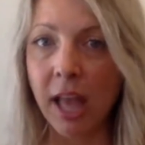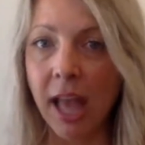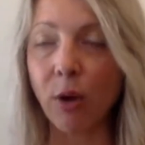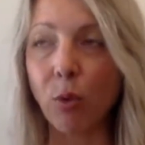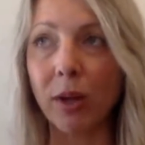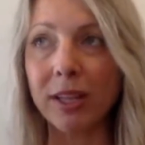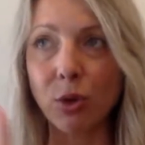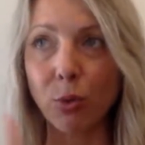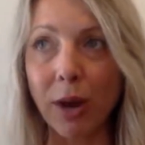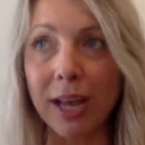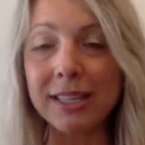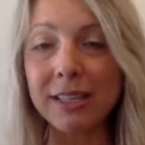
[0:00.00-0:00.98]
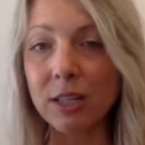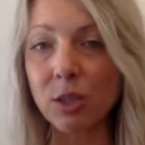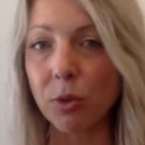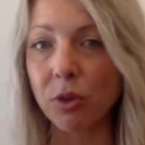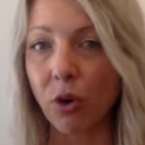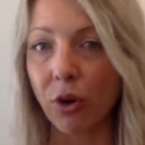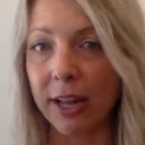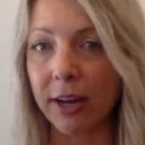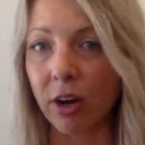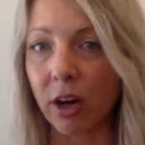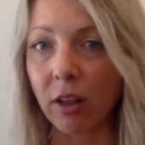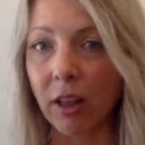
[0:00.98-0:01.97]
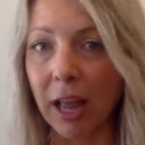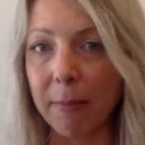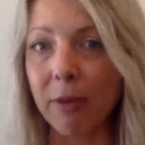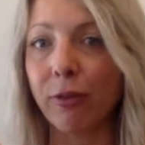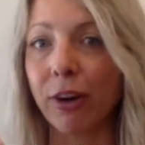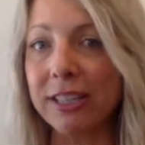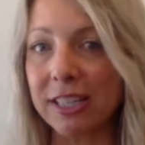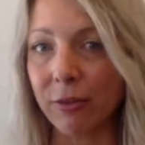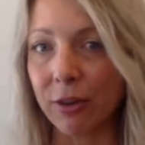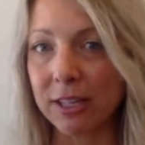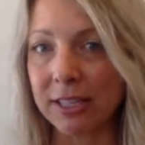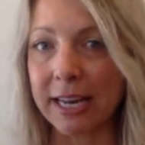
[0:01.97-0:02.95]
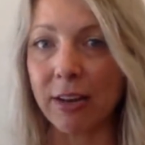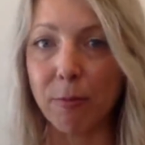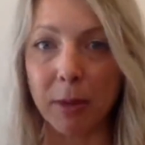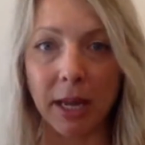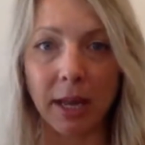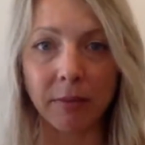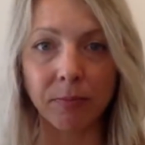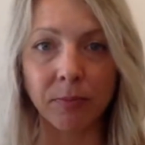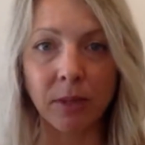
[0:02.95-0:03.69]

and wants a resonance with your inner alignment for a different state of being.